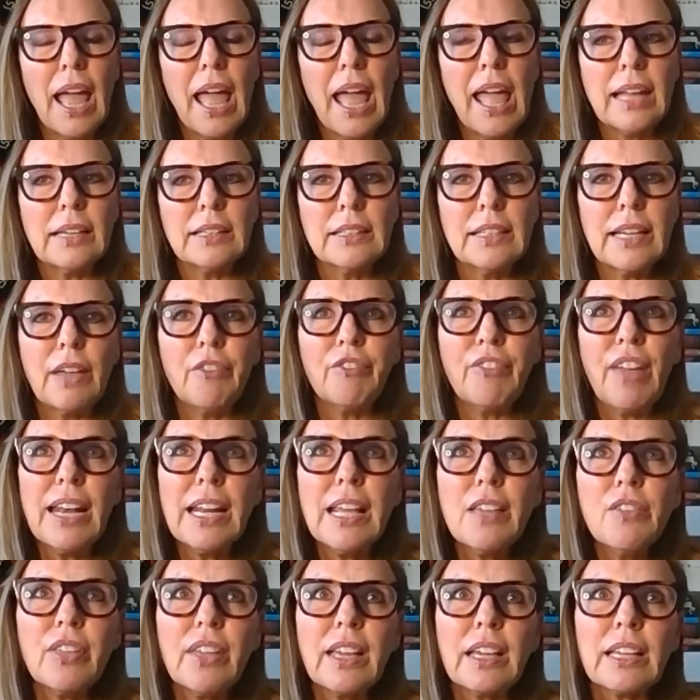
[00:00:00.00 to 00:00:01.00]
And if
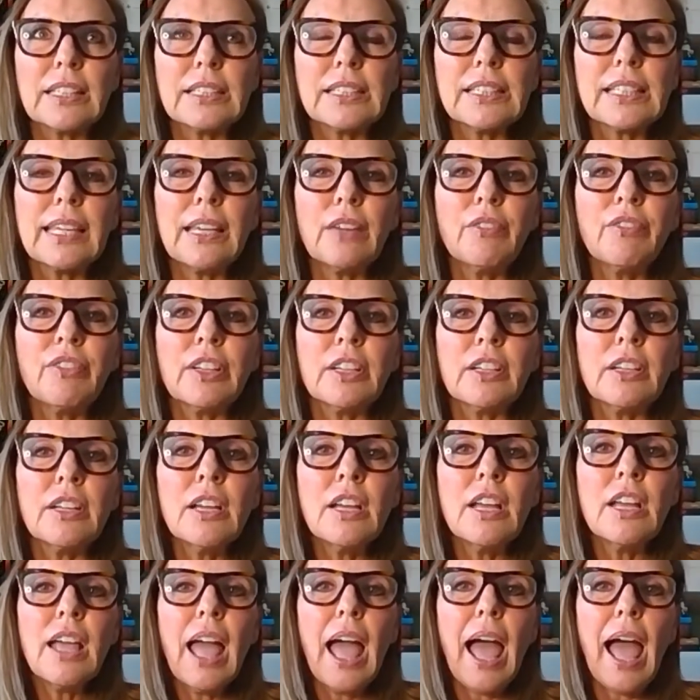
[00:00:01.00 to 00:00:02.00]
anything, it's given
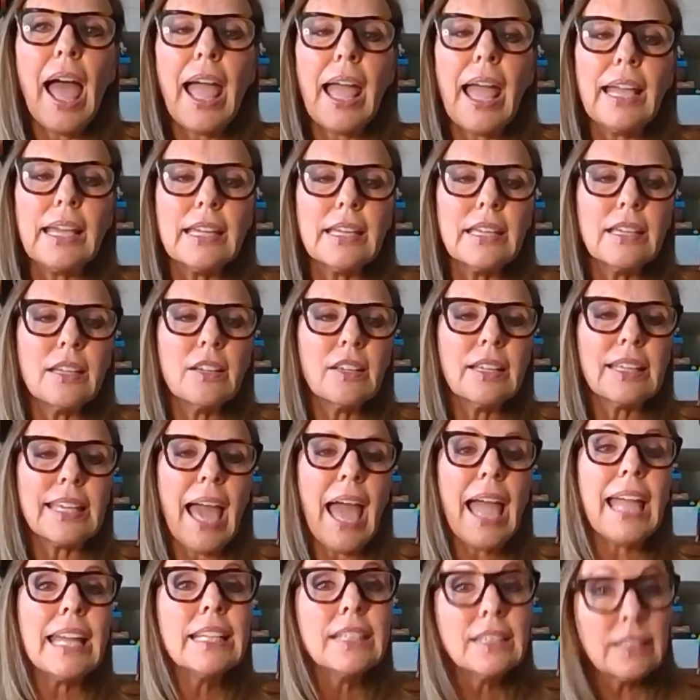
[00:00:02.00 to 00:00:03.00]
a
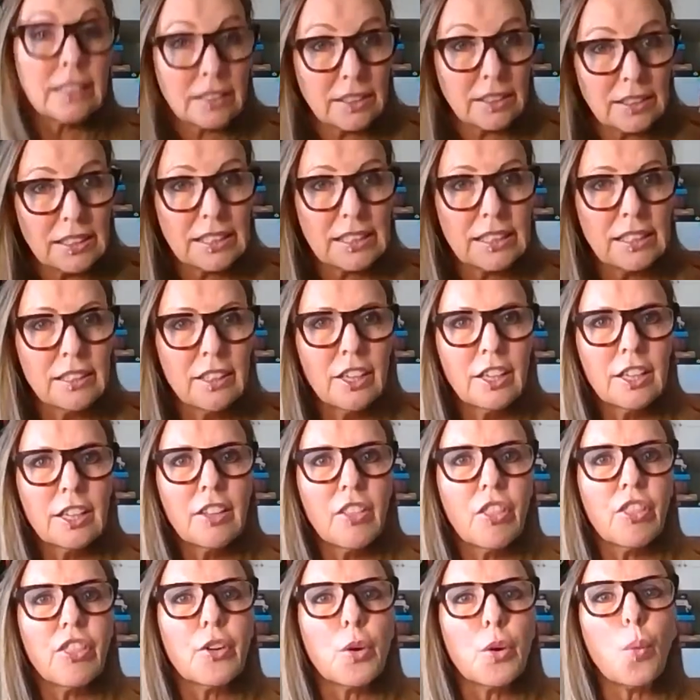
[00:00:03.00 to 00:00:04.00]
cadence
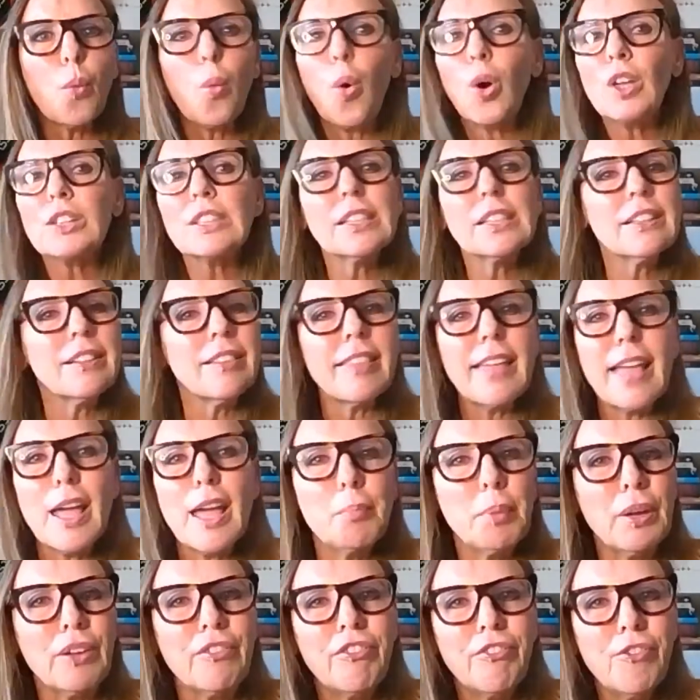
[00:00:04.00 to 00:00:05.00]
that wasn't there
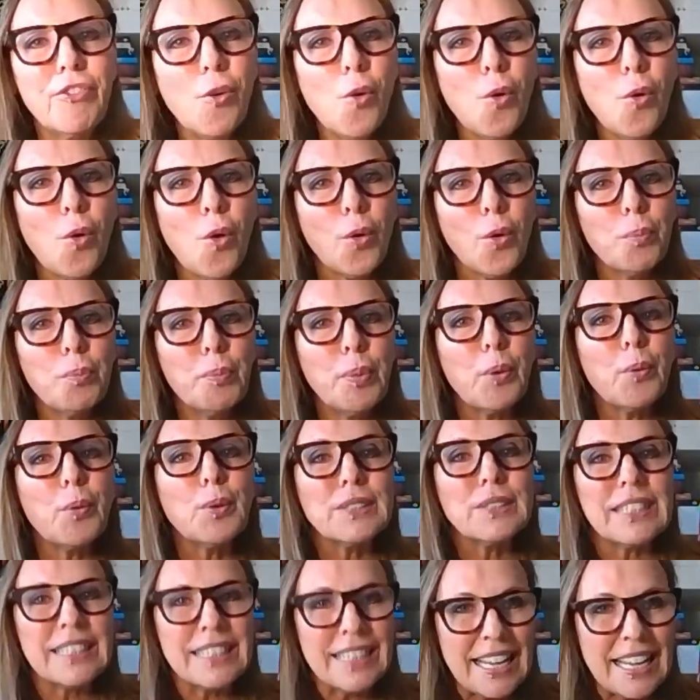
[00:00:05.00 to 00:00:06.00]
before, but
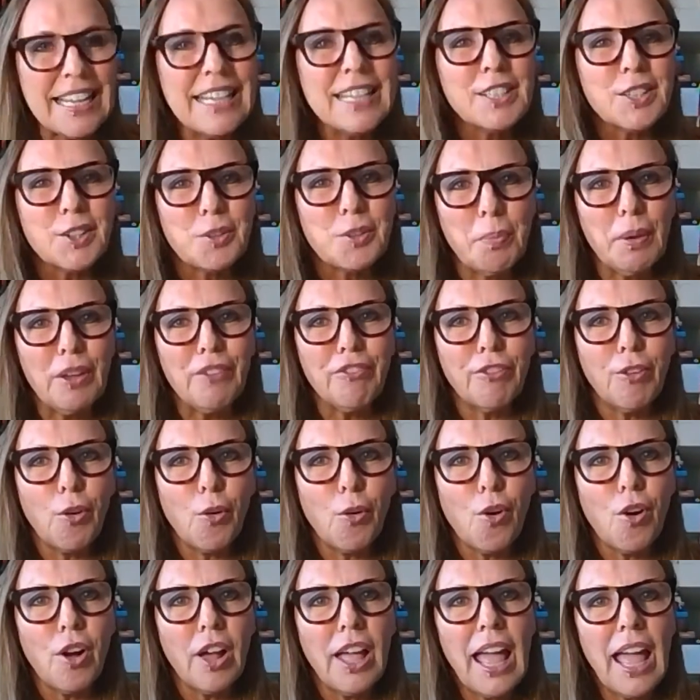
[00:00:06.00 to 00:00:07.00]
was needed
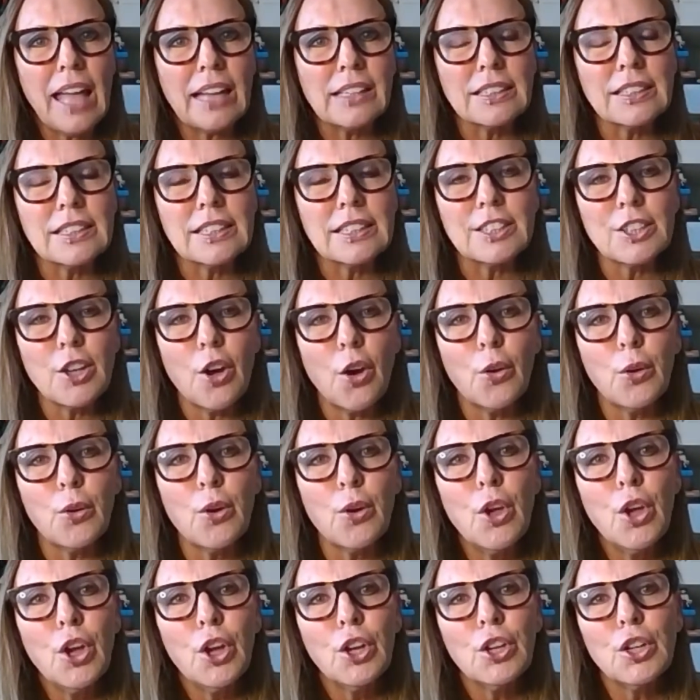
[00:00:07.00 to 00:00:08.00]
before. And so,
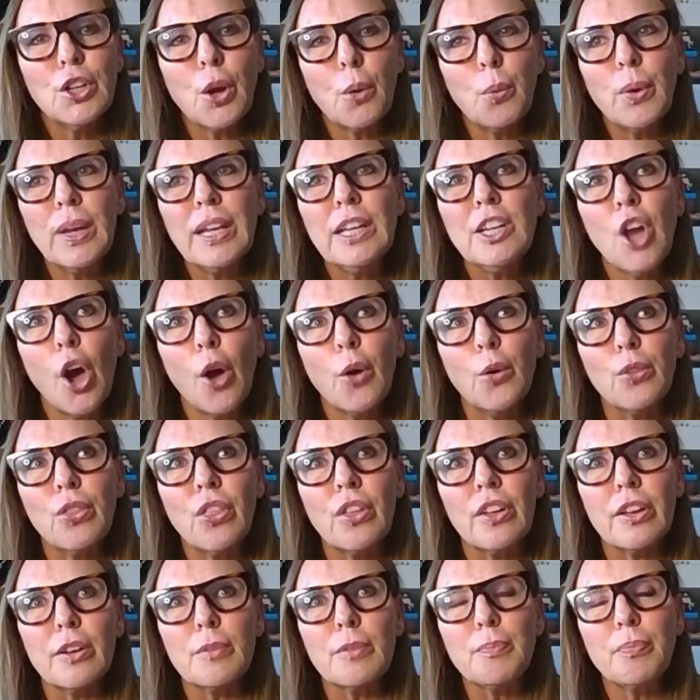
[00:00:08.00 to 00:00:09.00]
you know, we know
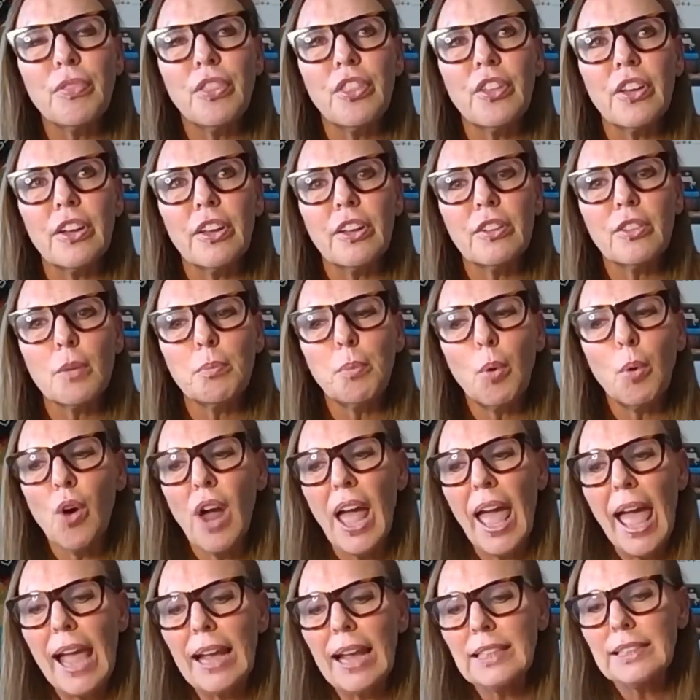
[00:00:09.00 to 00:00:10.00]
that the more
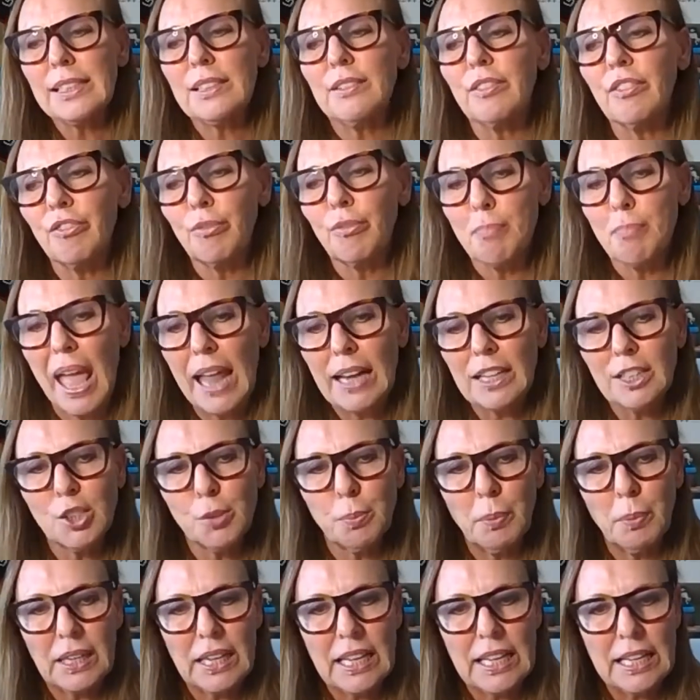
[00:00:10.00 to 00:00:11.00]
active
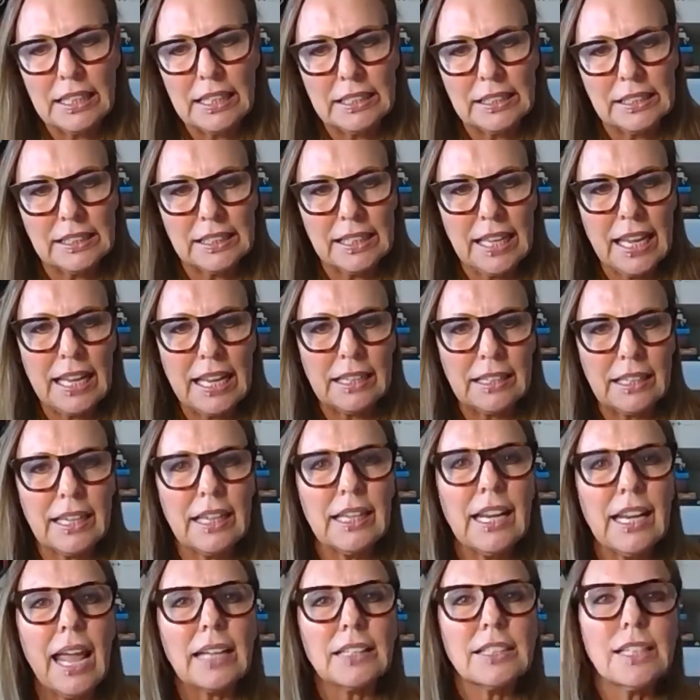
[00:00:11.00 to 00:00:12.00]
management is in
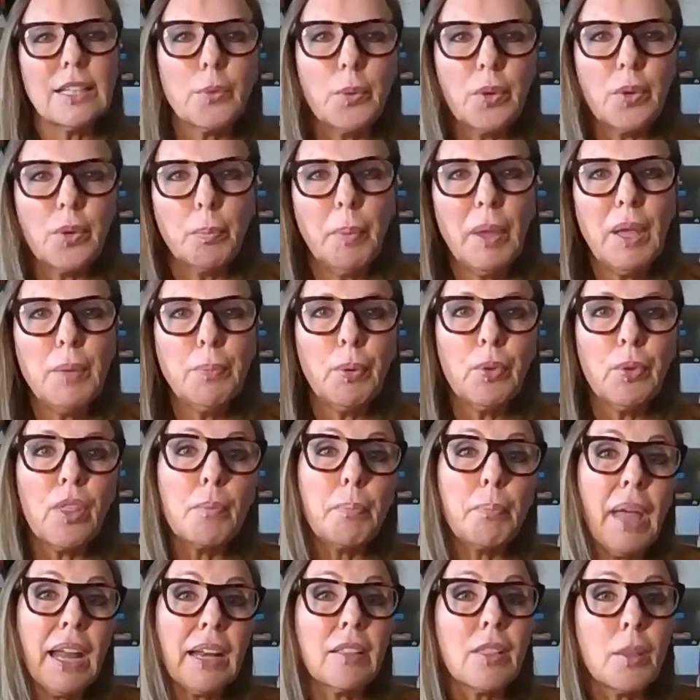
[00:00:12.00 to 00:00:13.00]
connecting with people, the
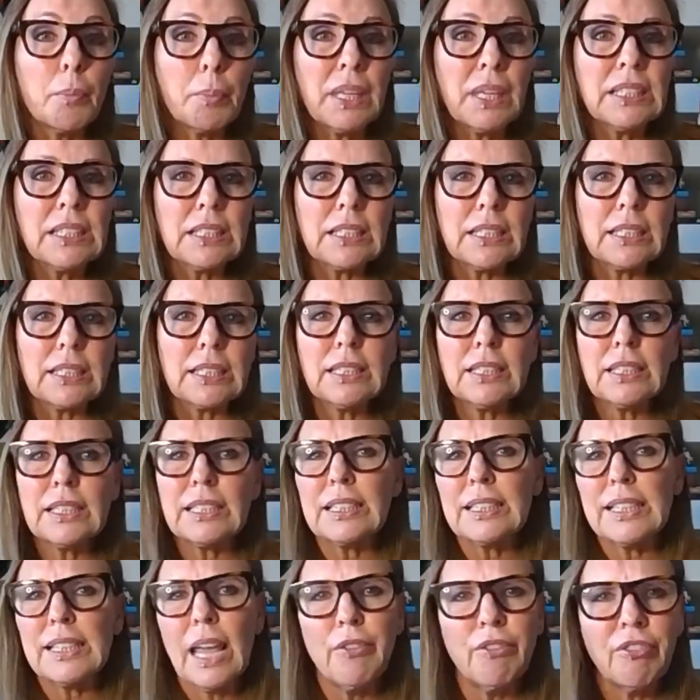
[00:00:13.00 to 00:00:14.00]
better the business, the
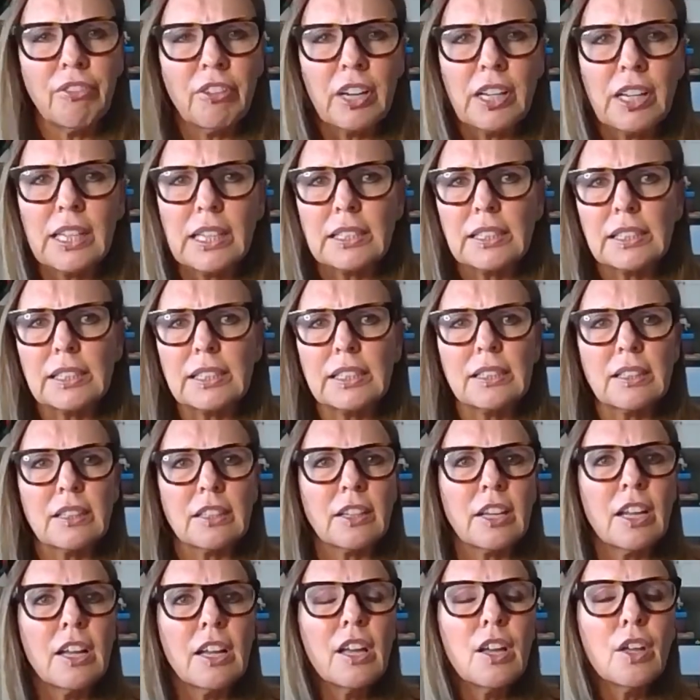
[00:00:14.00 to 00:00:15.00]
safer it is,
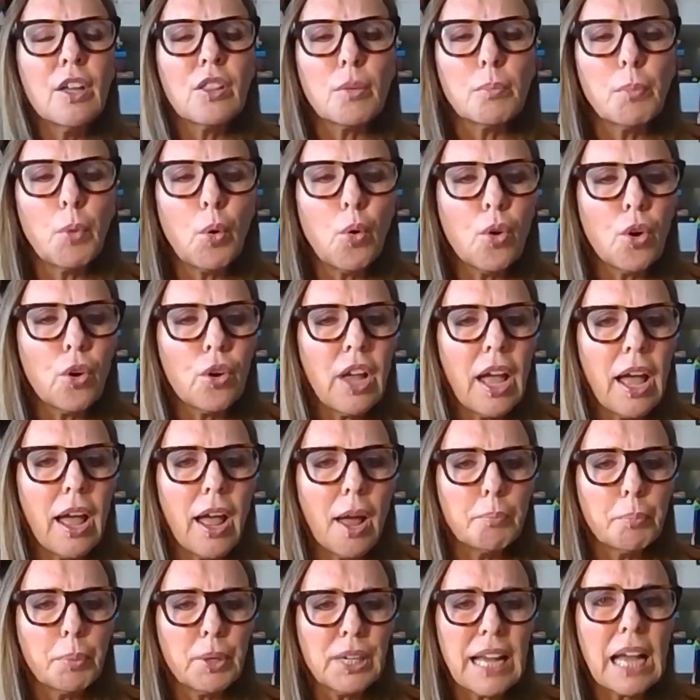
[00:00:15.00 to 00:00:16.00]
the more
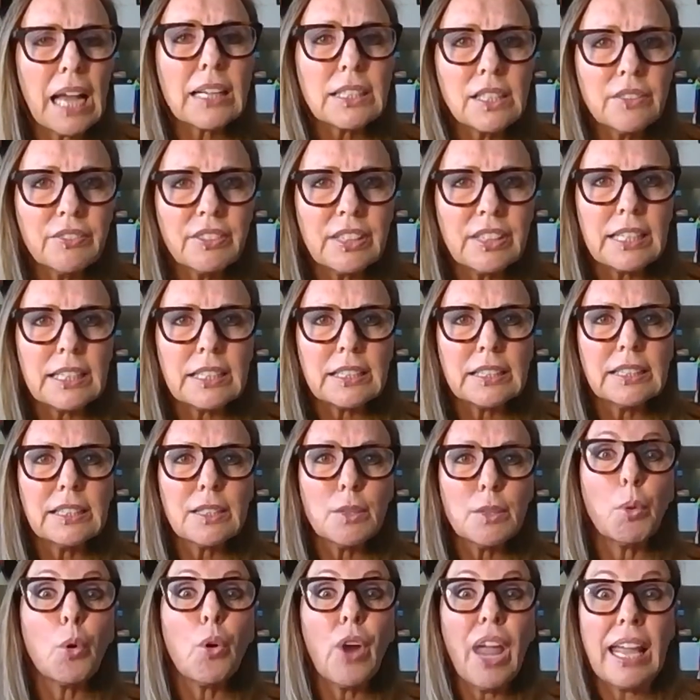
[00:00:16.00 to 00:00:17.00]
productive it is, the
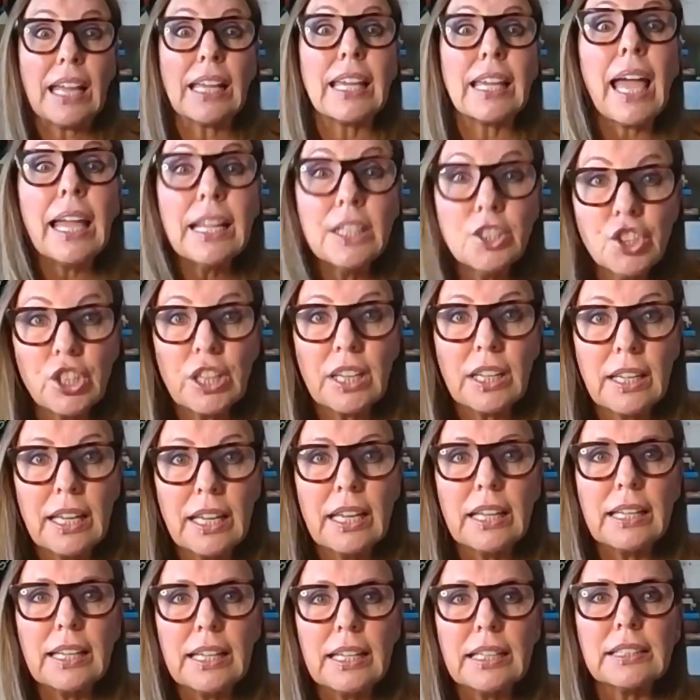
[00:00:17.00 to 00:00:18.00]
more engaging
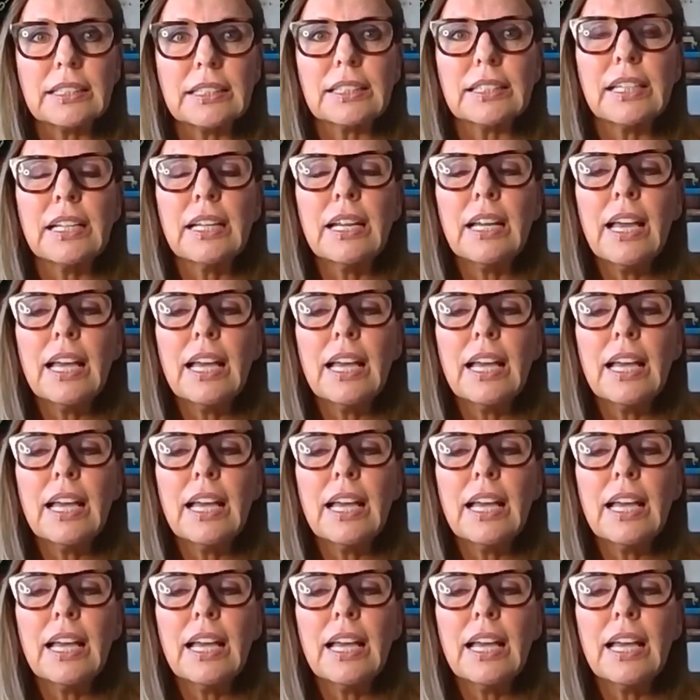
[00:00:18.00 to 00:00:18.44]
it is.